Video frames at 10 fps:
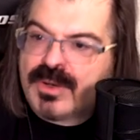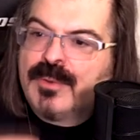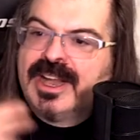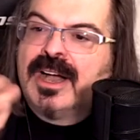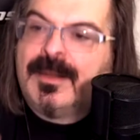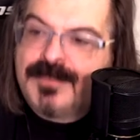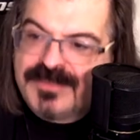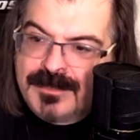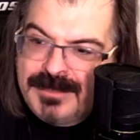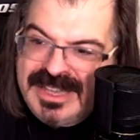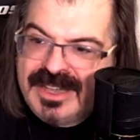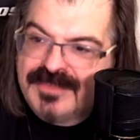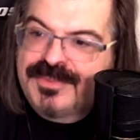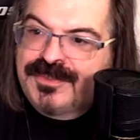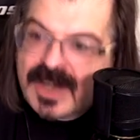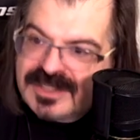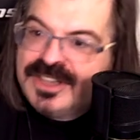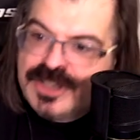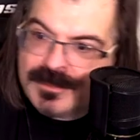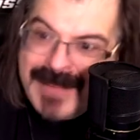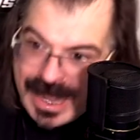throwing up from being fucked in your